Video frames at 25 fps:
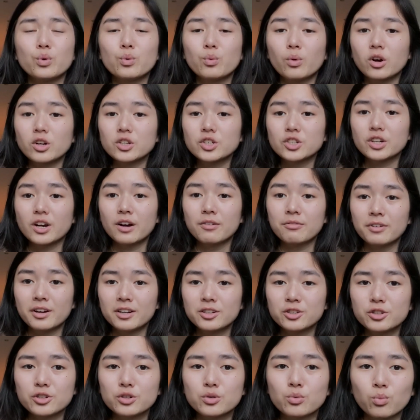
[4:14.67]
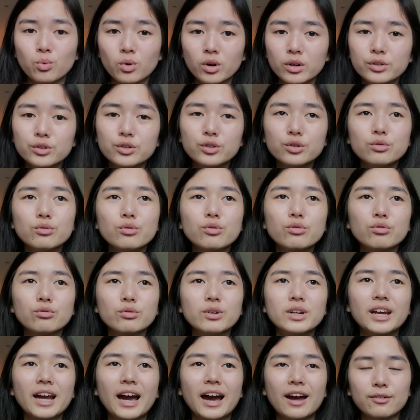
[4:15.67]
We watched Avengers 1, 2,
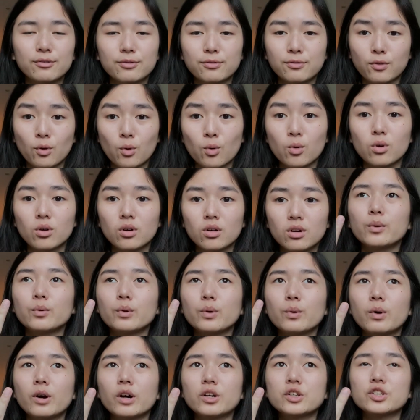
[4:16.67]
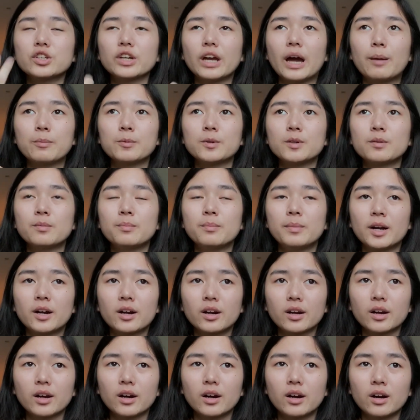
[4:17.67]
3, and 4. We watched Captain
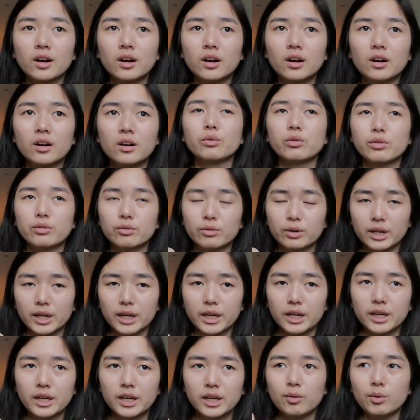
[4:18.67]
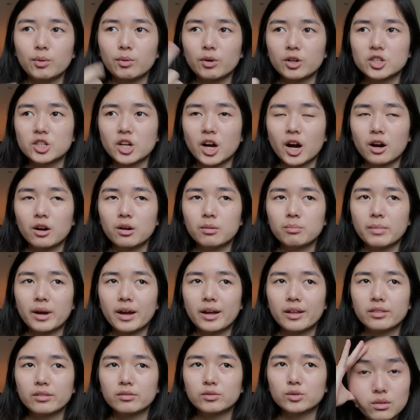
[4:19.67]
America 3. We watched Iron
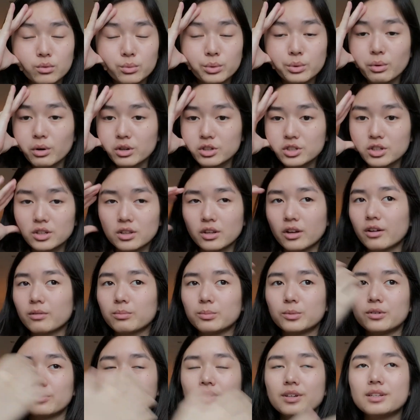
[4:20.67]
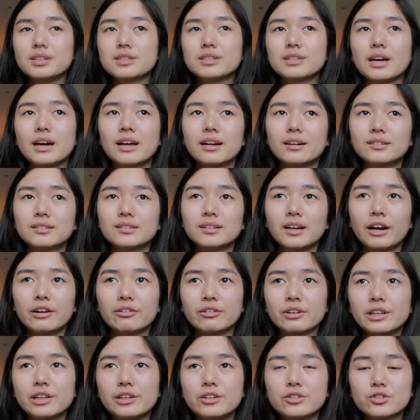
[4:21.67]
Man. We watched a lot of movies, and I
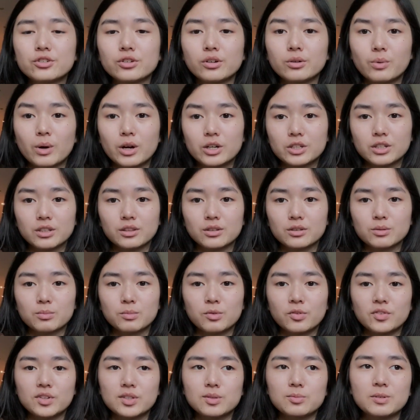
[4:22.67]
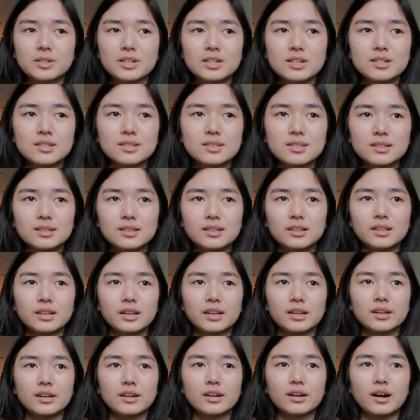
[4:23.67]
really enjoyed watching those movies because,
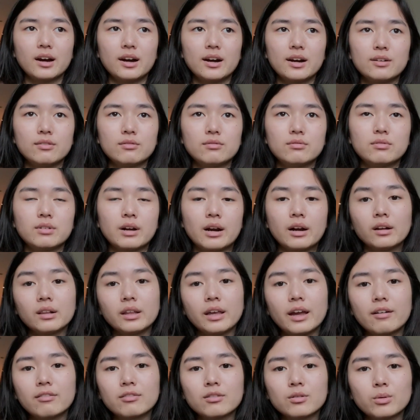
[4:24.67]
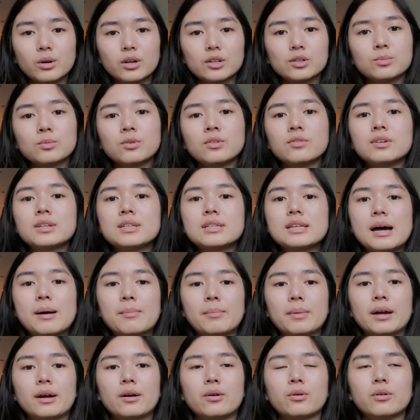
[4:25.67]
like, I rarely ever watch movies at
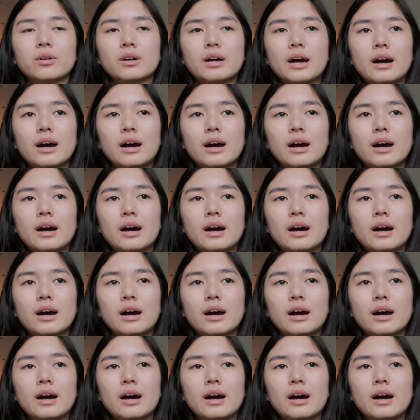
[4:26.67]
my own